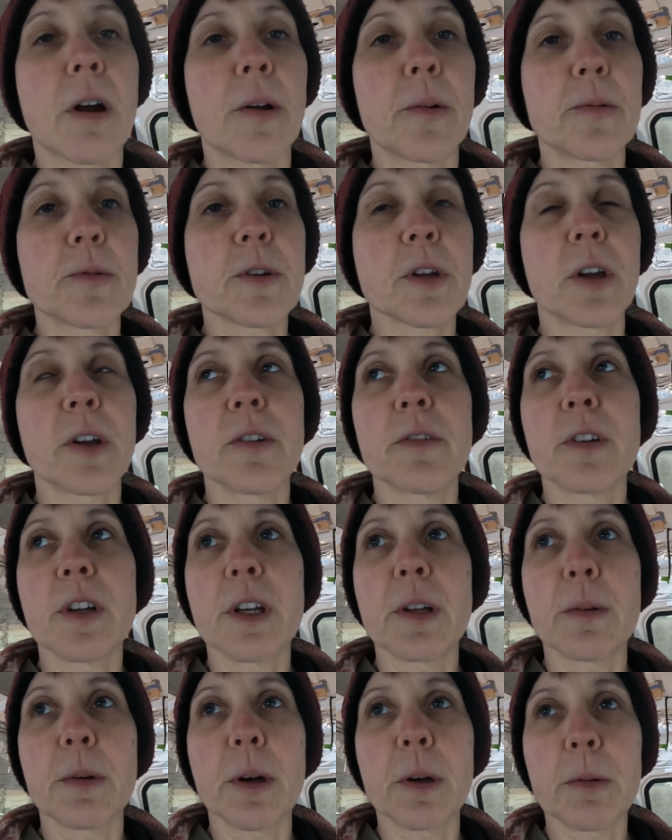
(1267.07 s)
I was going
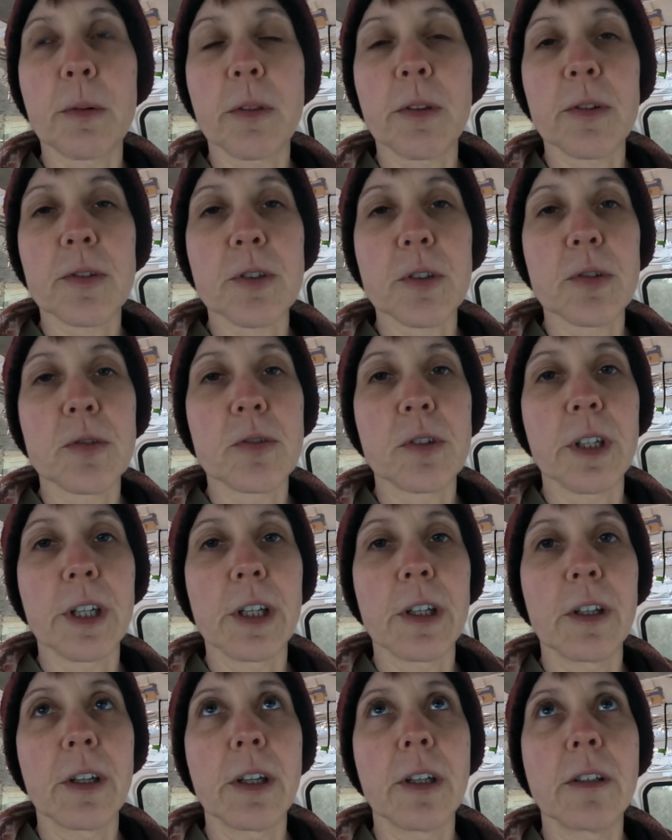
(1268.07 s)
really well with the
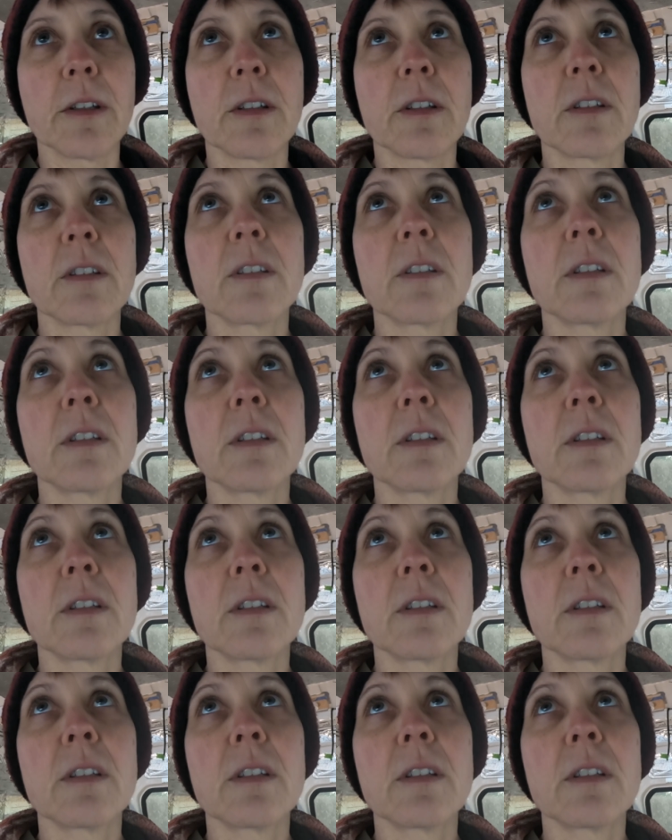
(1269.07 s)
soldering iron,